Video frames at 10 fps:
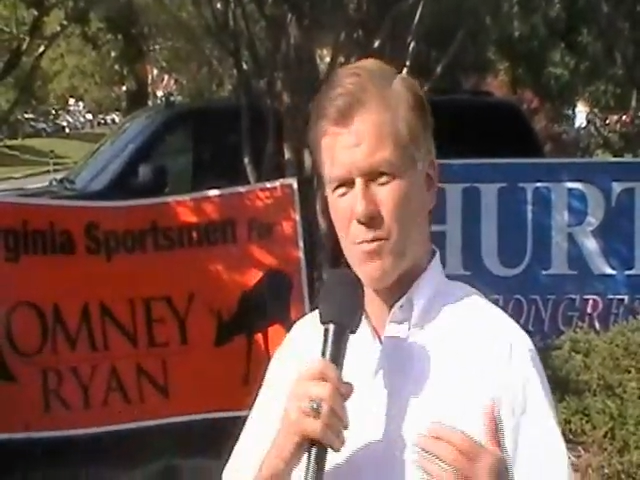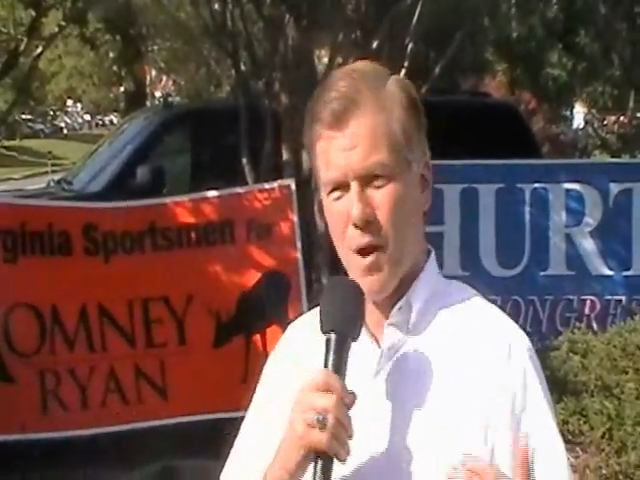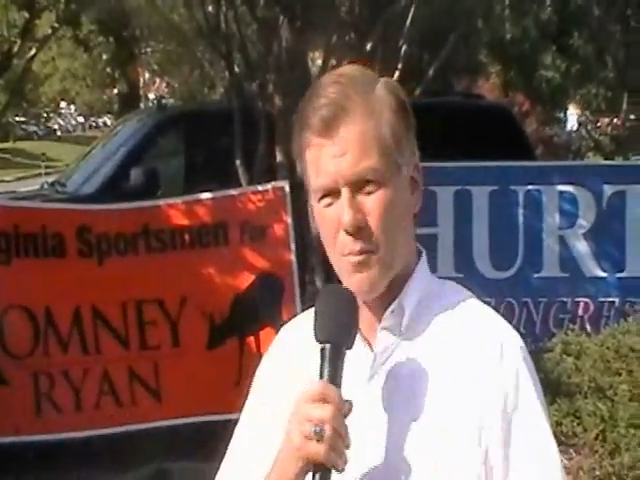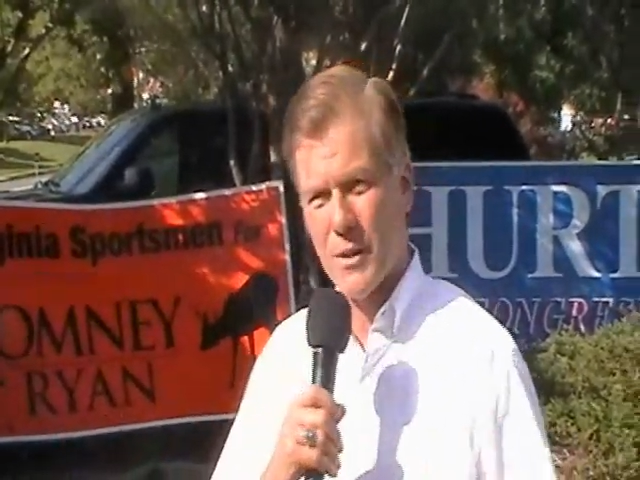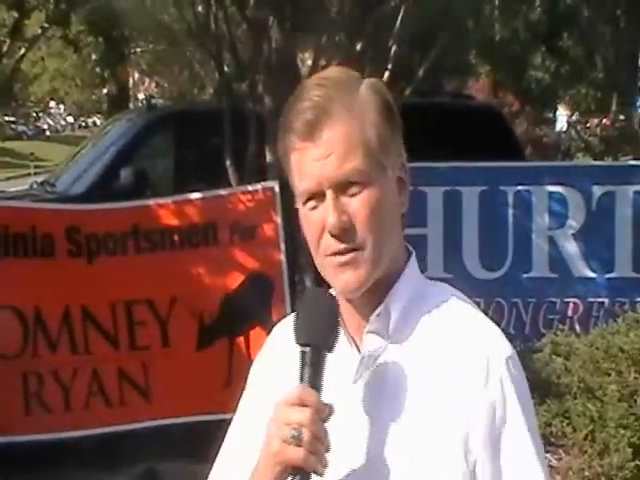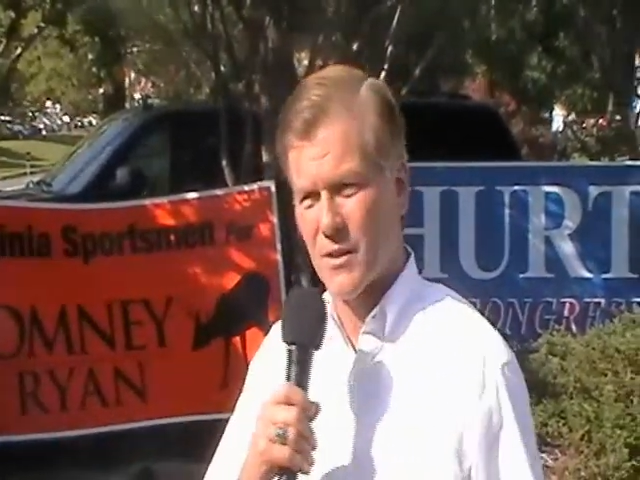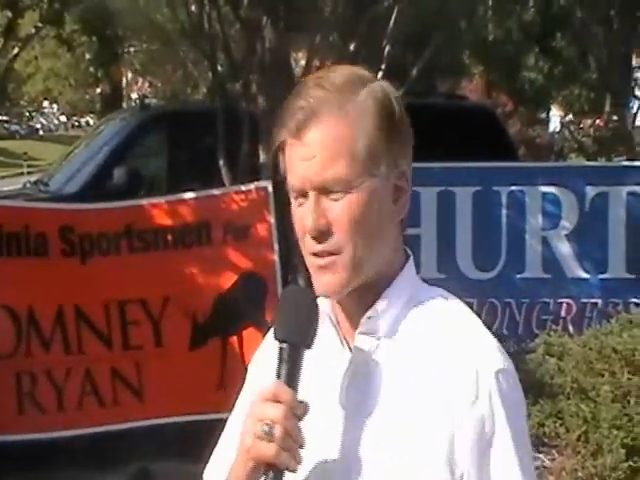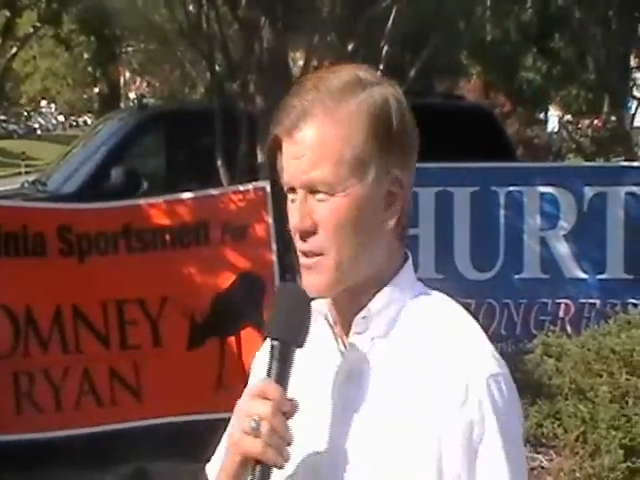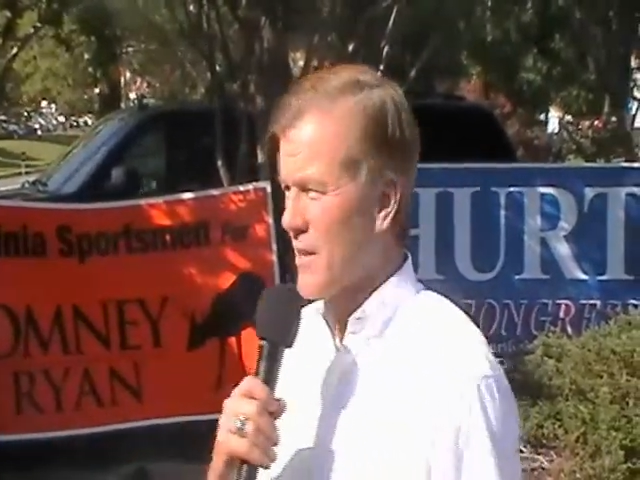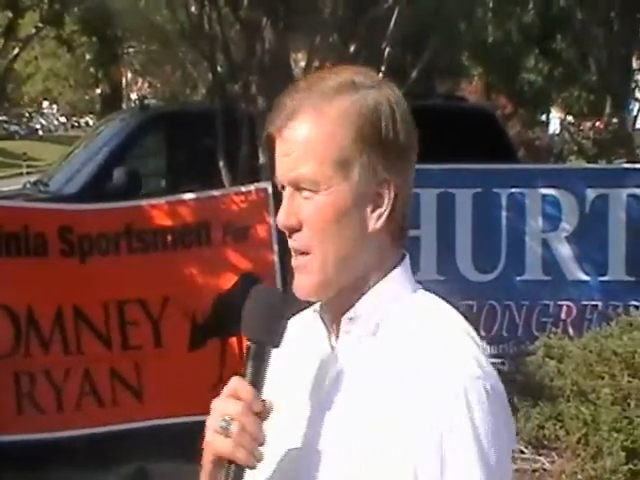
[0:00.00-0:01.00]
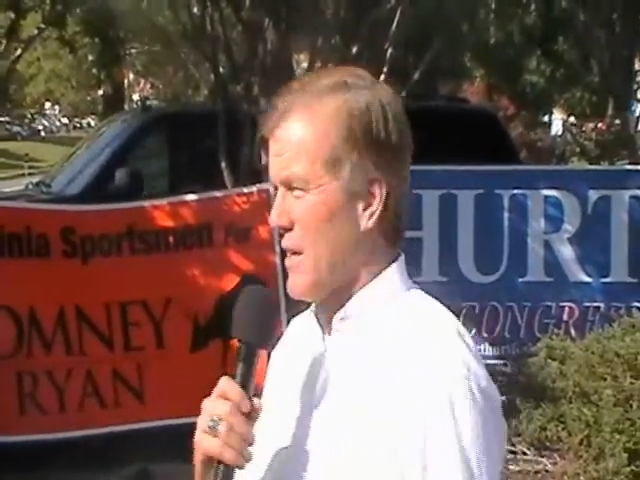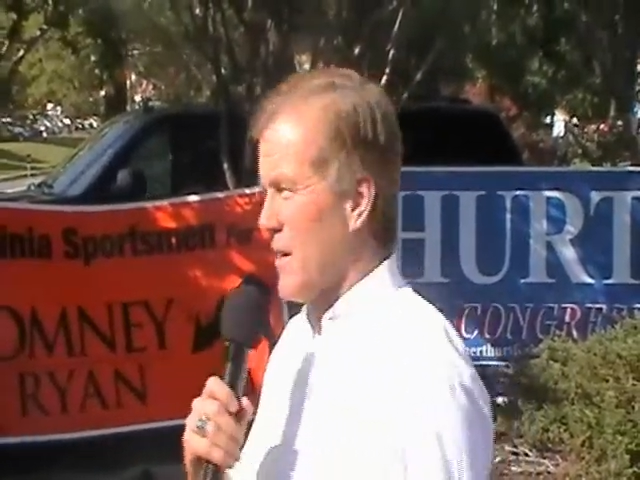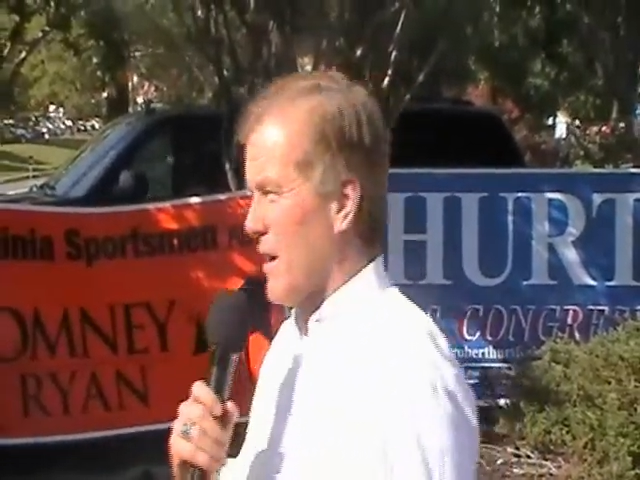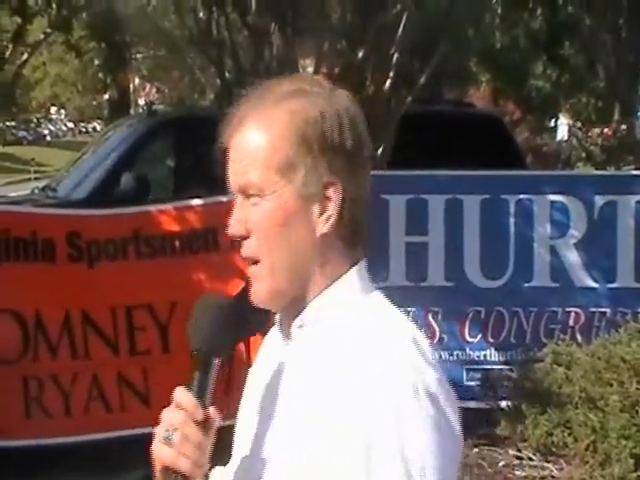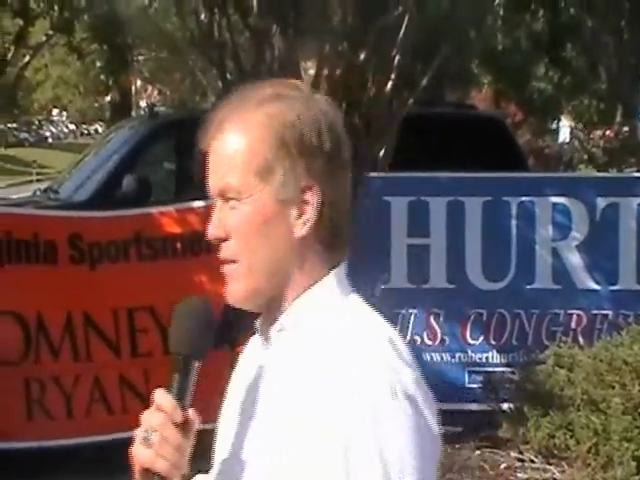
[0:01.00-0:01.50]
small business
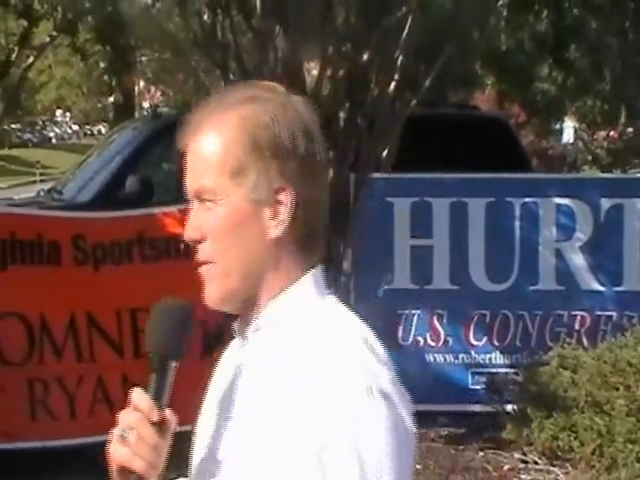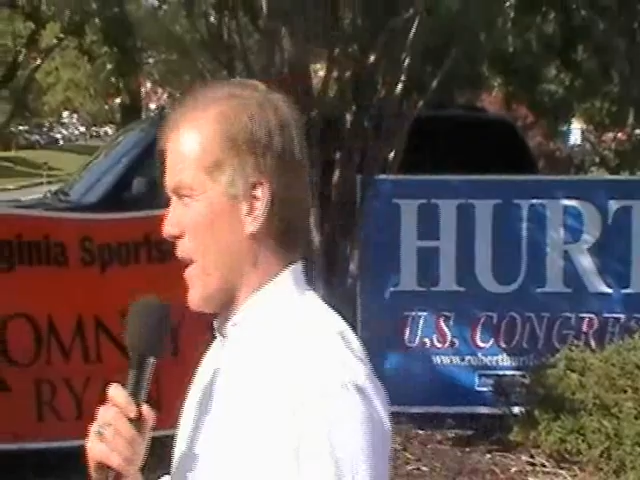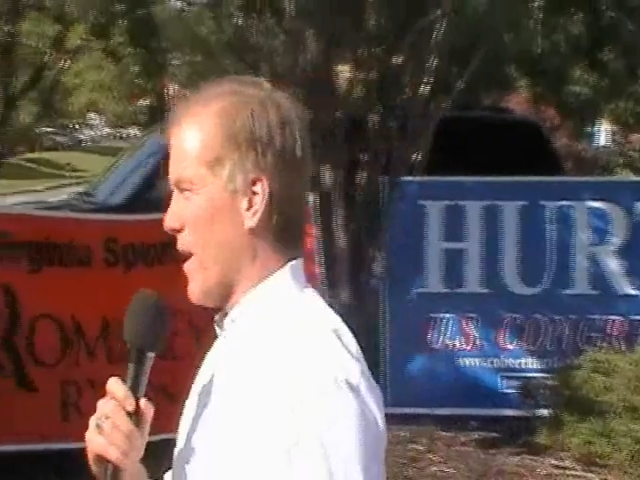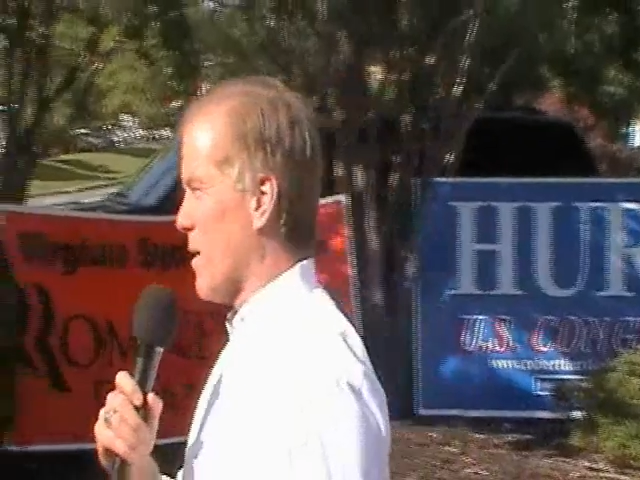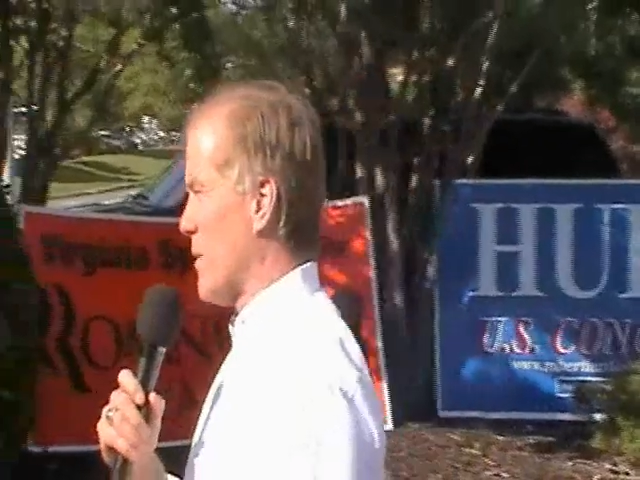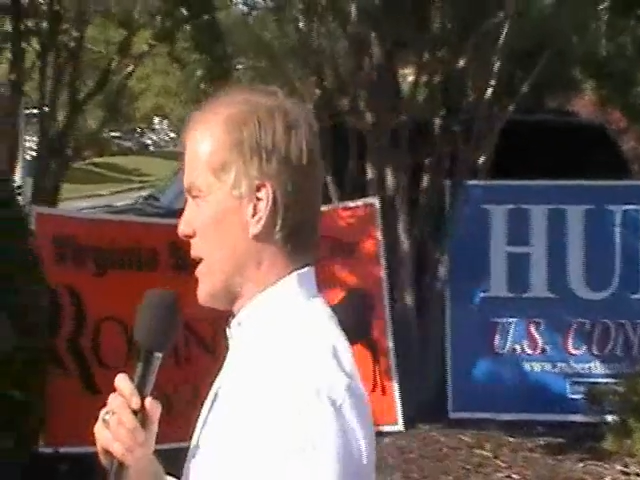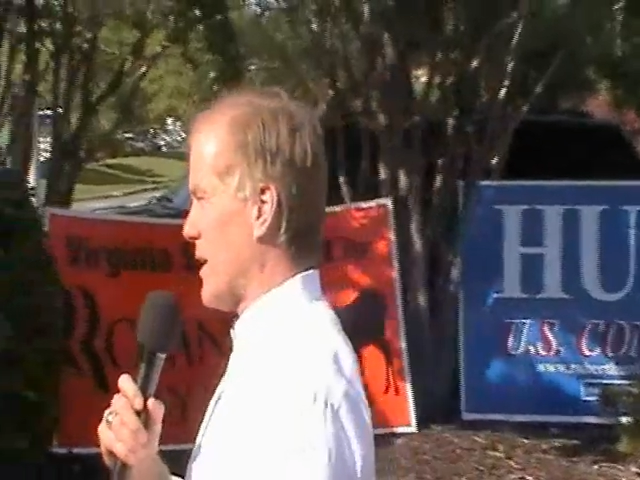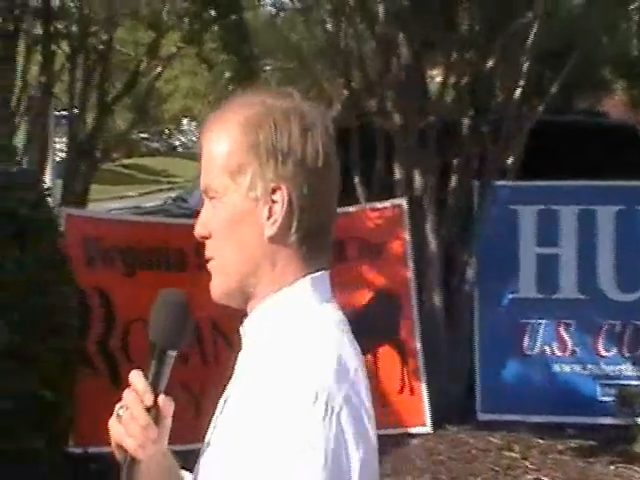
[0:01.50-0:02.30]
development.